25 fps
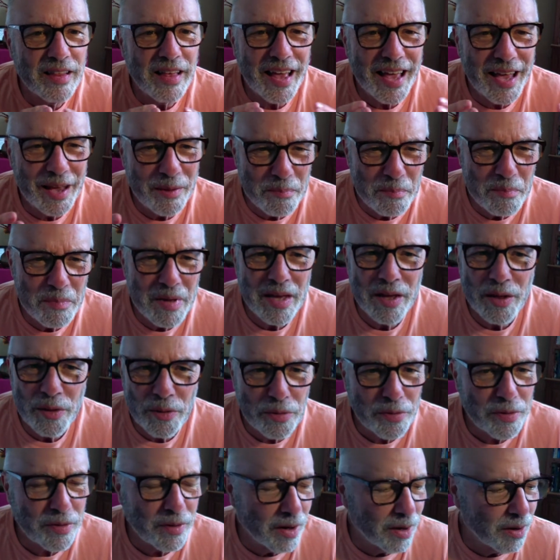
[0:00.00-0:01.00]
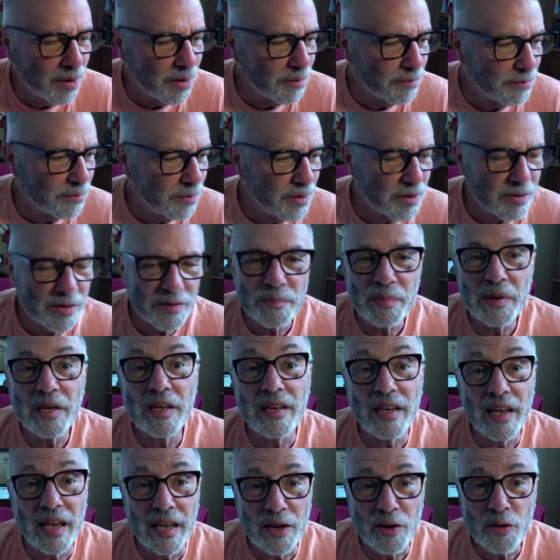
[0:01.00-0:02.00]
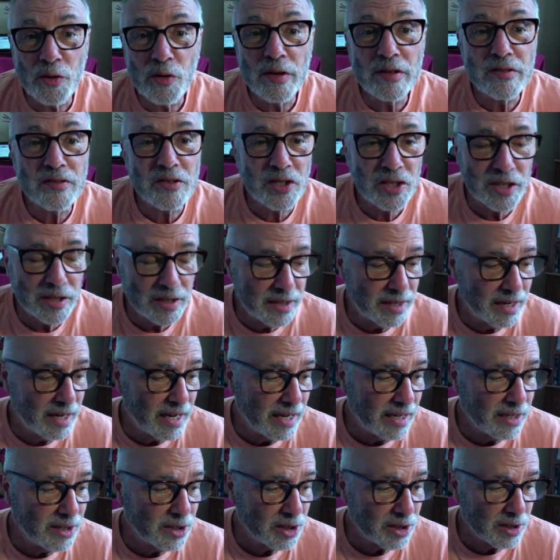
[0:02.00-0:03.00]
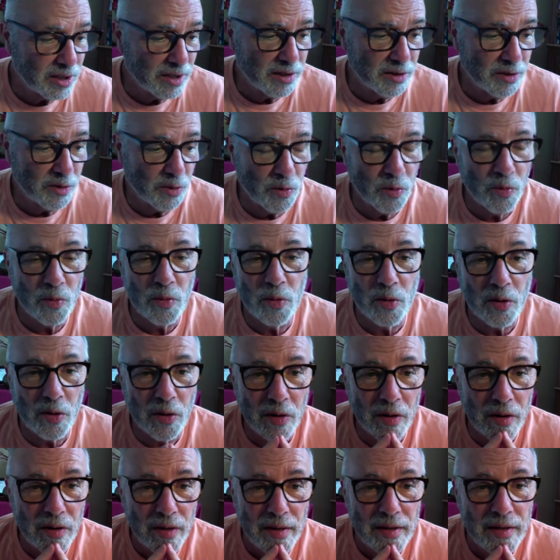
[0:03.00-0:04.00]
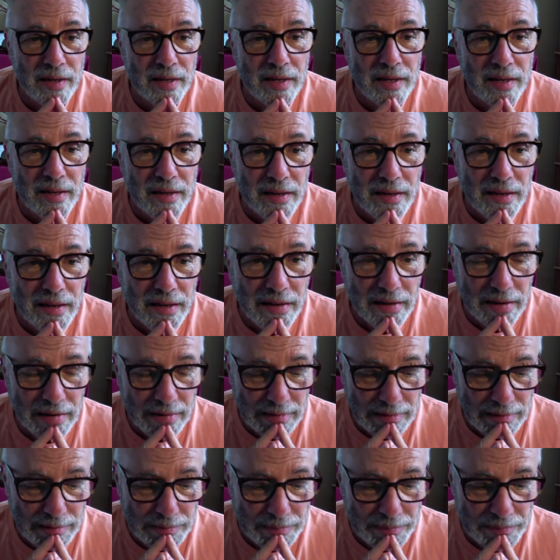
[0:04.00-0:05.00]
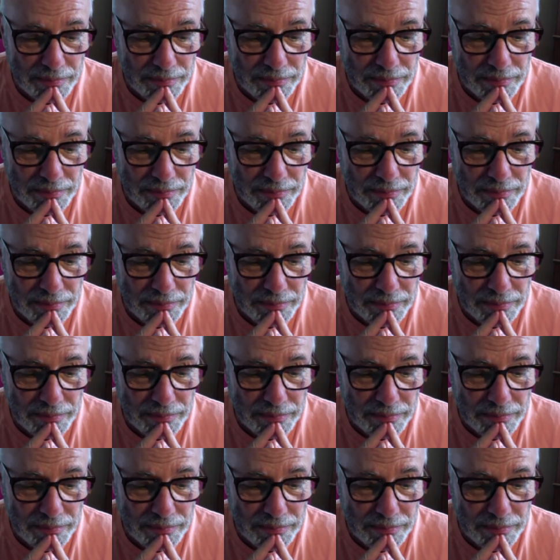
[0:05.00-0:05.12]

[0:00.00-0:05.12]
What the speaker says: a myth of this being a Christian nation, or a